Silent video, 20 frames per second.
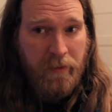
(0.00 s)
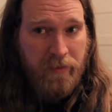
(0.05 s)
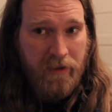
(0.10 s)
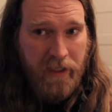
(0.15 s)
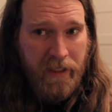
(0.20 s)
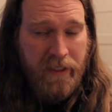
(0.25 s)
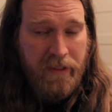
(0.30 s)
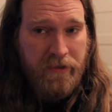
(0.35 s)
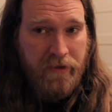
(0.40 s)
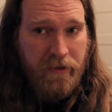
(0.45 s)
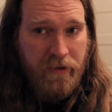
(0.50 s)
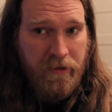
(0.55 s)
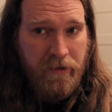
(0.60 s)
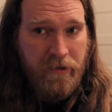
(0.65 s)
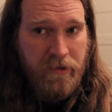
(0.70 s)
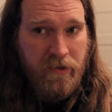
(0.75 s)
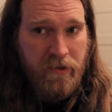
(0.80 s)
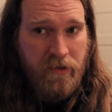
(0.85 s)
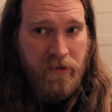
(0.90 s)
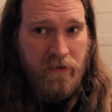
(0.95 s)

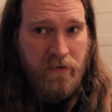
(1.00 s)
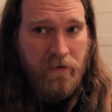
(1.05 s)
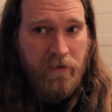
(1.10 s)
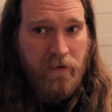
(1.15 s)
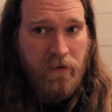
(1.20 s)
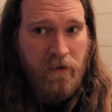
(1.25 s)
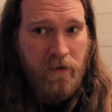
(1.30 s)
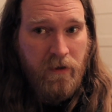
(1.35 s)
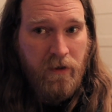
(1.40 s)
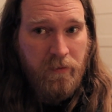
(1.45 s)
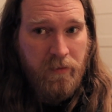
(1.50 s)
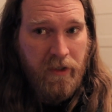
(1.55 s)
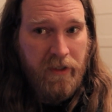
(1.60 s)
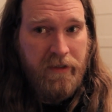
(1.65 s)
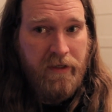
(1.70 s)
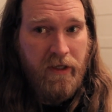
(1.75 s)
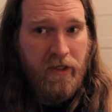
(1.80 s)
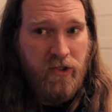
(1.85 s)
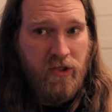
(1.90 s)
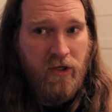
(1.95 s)
planters,
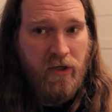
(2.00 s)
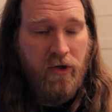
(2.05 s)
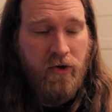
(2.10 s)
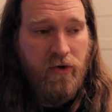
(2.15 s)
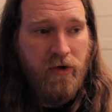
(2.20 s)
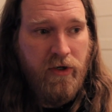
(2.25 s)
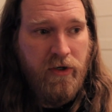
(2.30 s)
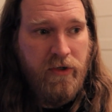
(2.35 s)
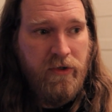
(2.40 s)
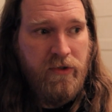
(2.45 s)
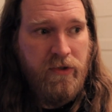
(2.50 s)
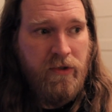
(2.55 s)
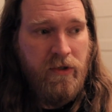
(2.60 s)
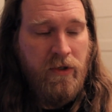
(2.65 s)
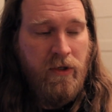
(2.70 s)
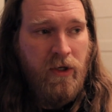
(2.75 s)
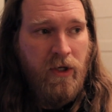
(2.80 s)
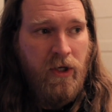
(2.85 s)
plantation owners.